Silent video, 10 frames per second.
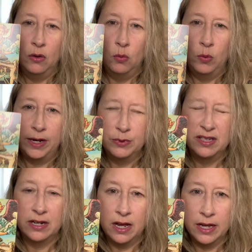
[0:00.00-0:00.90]
when it
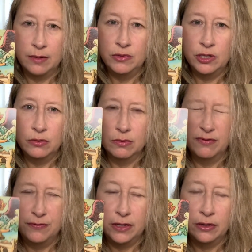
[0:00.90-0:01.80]
was time to
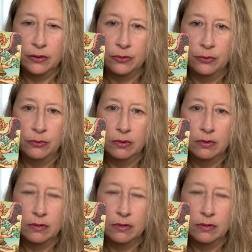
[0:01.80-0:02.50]
review,